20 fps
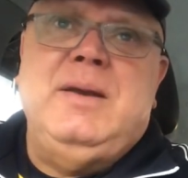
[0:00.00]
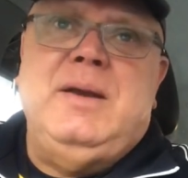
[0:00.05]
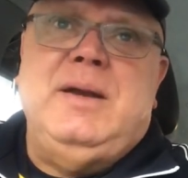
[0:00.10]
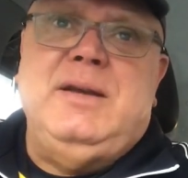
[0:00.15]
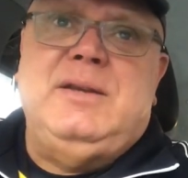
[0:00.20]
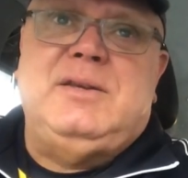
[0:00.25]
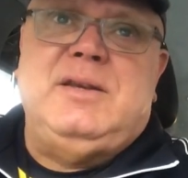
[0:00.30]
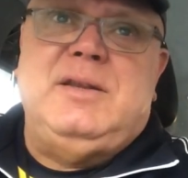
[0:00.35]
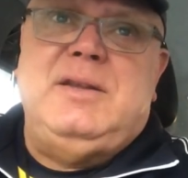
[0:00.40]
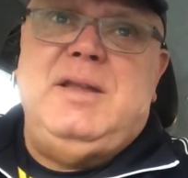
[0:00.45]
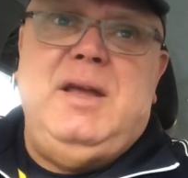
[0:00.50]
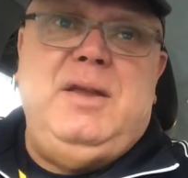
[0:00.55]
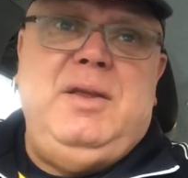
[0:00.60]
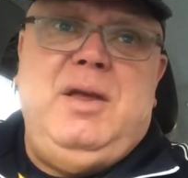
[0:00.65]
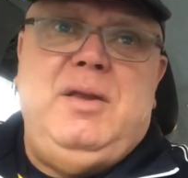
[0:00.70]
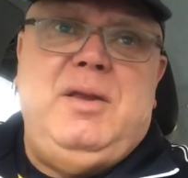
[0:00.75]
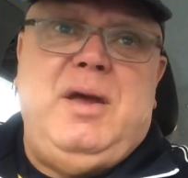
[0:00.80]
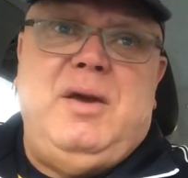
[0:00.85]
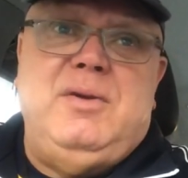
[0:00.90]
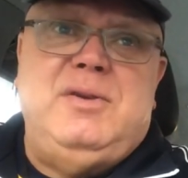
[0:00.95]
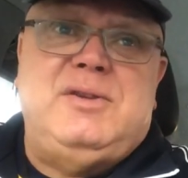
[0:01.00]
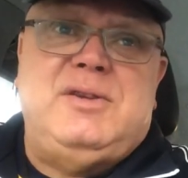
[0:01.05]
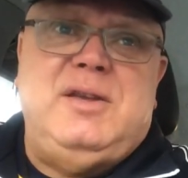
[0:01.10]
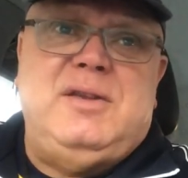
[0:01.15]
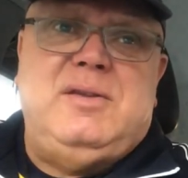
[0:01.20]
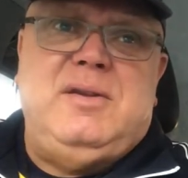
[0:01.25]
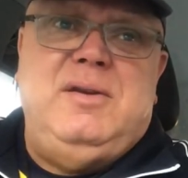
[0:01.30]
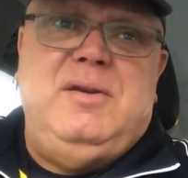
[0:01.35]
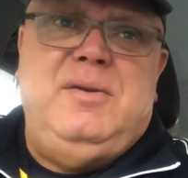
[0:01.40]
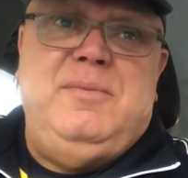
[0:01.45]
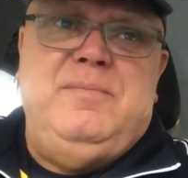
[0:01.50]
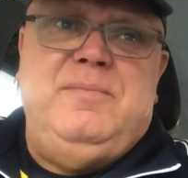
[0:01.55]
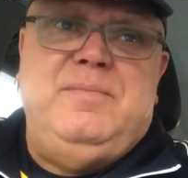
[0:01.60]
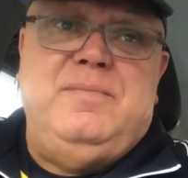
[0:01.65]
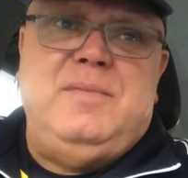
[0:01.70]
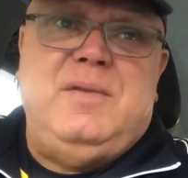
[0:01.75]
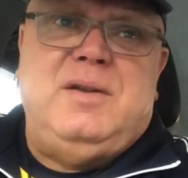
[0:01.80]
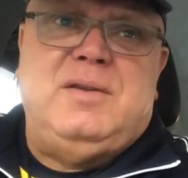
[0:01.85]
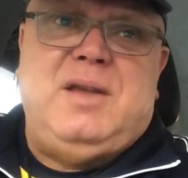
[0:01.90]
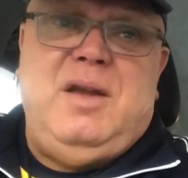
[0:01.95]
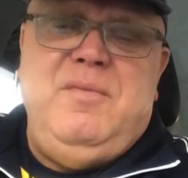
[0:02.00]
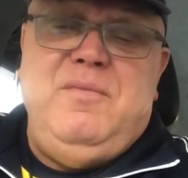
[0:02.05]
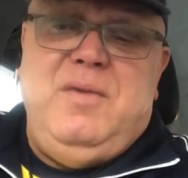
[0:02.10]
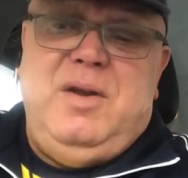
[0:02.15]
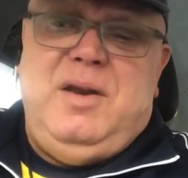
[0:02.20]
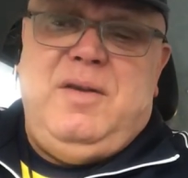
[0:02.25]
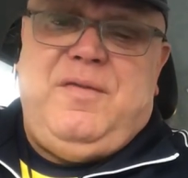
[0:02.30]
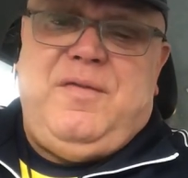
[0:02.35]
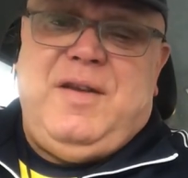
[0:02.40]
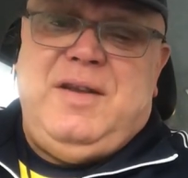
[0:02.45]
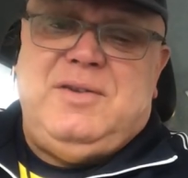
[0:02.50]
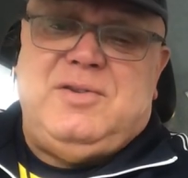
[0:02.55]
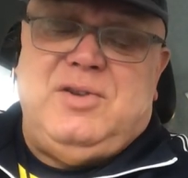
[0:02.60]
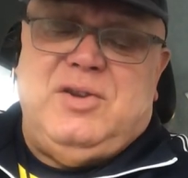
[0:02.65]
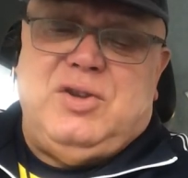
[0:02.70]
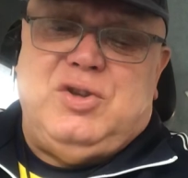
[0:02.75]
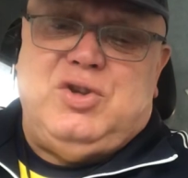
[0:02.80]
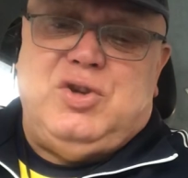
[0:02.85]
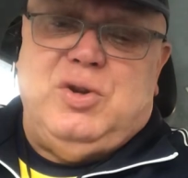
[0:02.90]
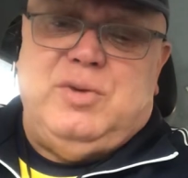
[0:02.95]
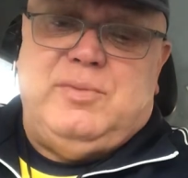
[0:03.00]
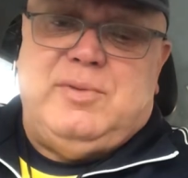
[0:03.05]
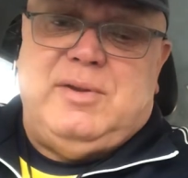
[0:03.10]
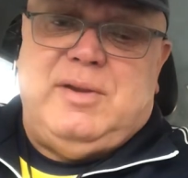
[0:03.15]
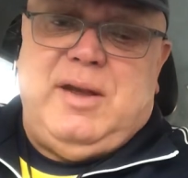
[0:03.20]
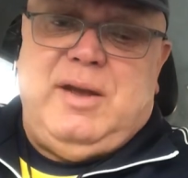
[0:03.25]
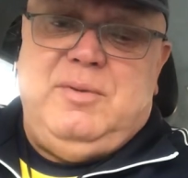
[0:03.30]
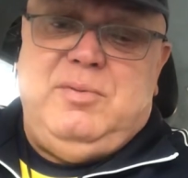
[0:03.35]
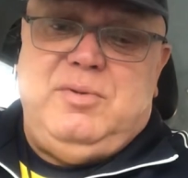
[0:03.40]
He said, No. He said, "I don't really fancy the tube today.